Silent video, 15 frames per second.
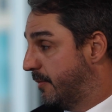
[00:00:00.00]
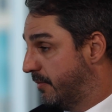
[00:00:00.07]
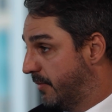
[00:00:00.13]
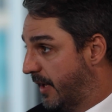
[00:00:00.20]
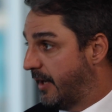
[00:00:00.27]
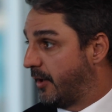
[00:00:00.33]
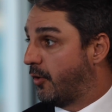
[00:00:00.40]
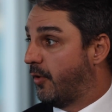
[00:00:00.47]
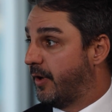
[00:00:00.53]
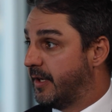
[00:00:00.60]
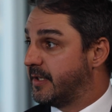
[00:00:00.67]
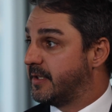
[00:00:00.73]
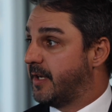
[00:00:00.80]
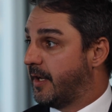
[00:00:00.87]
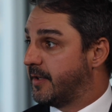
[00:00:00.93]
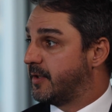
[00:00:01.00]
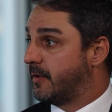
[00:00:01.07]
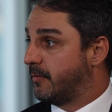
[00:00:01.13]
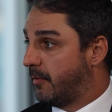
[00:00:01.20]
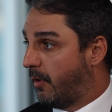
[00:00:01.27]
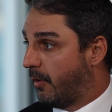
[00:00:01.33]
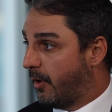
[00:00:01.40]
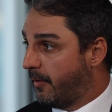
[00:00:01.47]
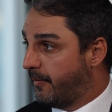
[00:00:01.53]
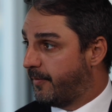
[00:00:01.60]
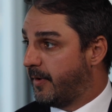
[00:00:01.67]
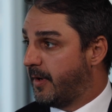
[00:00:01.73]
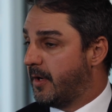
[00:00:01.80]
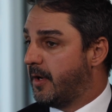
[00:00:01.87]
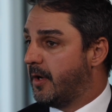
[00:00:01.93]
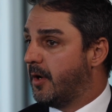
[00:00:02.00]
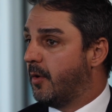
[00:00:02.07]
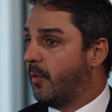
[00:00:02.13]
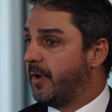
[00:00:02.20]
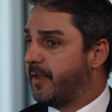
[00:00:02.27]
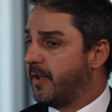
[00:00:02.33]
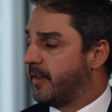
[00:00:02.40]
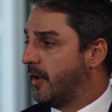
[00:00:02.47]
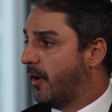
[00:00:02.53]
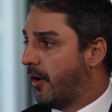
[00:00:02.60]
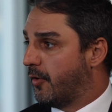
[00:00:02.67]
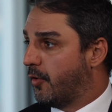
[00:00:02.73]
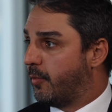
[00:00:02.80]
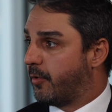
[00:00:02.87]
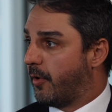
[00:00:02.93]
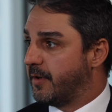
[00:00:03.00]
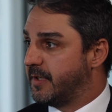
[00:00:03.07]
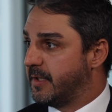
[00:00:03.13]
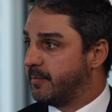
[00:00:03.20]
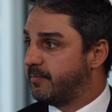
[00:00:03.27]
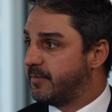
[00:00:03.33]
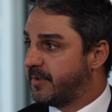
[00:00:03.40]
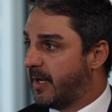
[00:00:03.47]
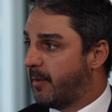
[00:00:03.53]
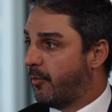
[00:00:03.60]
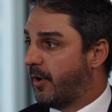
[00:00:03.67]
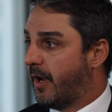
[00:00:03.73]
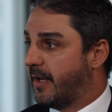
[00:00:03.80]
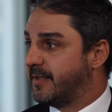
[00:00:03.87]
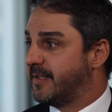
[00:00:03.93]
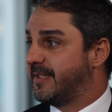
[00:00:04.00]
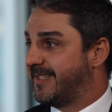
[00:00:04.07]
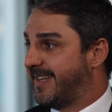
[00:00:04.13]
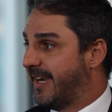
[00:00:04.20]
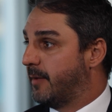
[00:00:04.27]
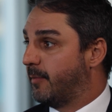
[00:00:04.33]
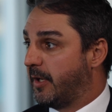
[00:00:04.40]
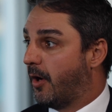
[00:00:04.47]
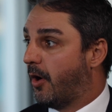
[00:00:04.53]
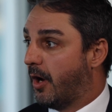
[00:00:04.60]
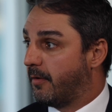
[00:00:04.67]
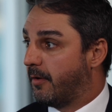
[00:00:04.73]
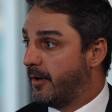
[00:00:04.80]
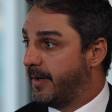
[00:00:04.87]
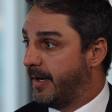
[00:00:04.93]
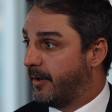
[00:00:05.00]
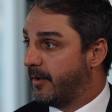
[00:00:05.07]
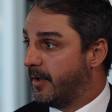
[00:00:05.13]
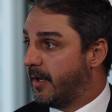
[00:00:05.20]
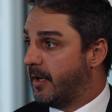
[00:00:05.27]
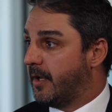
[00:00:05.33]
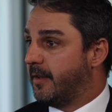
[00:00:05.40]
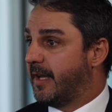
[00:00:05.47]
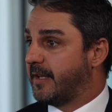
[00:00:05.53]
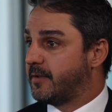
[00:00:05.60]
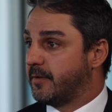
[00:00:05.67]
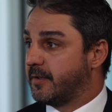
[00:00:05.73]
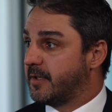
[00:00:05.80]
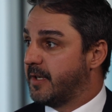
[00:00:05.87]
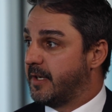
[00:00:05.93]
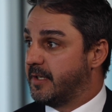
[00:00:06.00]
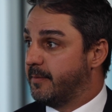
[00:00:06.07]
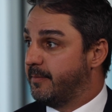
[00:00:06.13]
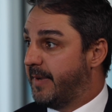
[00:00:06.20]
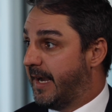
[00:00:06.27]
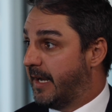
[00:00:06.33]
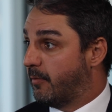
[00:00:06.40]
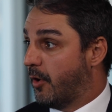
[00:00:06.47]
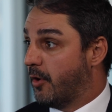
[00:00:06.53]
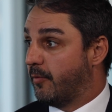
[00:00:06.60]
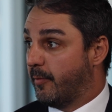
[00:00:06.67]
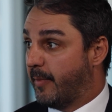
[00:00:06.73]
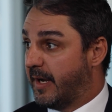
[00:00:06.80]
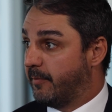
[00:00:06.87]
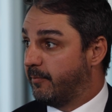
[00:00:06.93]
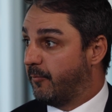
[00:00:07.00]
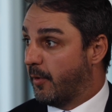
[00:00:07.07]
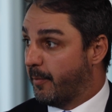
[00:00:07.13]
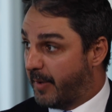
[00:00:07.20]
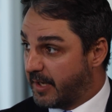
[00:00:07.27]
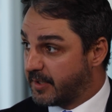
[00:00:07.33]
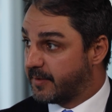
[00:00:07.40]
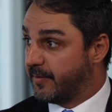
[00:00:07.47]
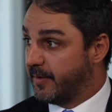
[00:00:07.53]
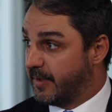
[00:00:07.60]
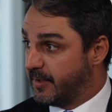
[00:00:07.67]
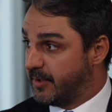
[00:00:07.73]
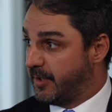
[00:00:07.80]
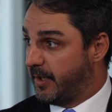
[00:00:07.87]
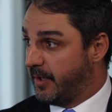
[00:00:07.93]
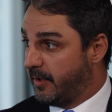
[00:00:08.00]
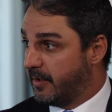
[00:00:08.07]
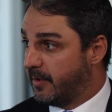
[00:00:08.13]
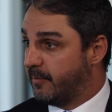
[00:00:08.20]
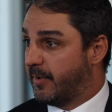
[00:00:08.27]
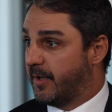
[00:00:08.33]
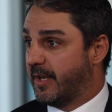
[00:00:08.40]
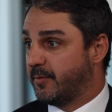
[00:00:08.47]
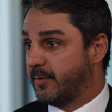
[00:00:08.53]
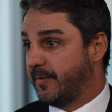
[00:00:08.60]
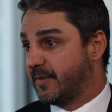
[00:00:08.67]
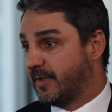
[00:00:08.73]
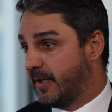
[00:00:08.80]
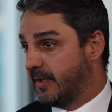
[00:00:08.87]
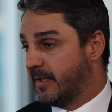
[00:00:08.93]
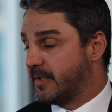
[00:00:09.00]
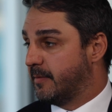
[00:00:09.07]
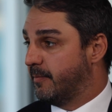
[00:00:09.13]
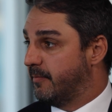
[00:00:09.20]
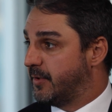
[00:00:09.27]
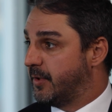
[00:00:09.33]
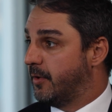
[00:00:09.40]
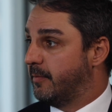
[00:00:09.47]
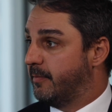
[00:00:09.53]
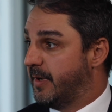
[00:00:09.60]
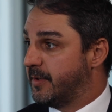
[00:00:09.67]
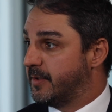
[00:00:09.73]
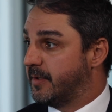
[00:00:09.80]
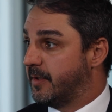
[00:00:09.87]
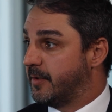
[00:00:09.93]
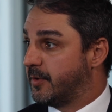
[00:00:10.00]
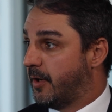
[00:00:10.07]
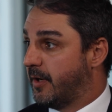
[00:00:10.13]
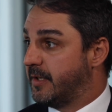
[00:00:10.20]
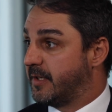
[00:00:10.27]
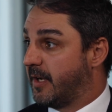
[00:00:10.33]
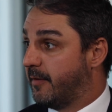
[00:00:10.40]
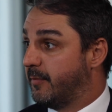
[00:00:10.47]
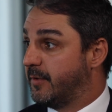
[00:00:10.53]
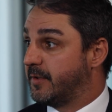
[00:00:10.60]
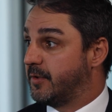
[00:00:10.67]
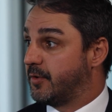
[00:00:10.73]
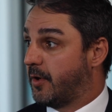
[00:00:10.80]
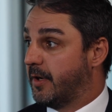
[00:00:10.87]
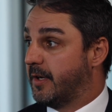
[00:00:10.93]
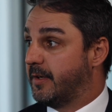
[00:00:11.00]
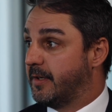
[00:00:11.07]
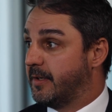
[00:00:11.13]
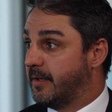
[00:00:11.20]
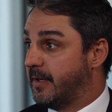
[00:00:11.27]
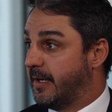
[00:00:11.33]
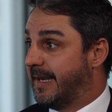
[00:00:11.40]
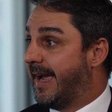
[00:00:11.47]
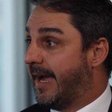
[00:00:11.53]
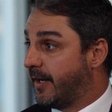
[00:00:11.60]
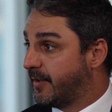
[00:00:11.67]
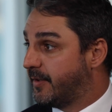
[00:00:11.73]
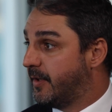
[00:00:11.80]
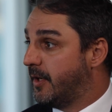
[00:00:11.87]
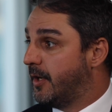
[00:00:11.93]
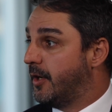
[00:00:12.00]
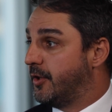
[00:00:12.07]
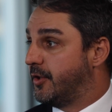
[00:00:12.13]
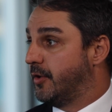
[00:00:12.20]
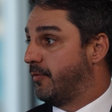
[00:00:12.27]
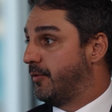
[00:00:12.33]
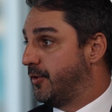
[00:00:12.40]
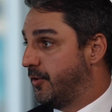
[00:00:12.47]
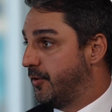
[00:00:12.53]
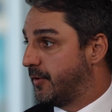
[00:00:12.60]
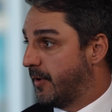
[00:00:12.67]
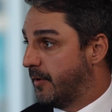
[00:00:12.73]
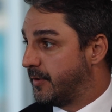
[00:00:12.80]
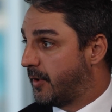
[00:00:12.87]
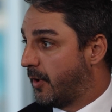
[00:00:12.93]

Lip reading: and credit starts to roll off, we think the iron ore price is somewhat unsustainably high right now. That's not to say demand won't remain robust for this year, but as we've seen, there's some certain measures that the Chinese governments are trying to enact to reduce those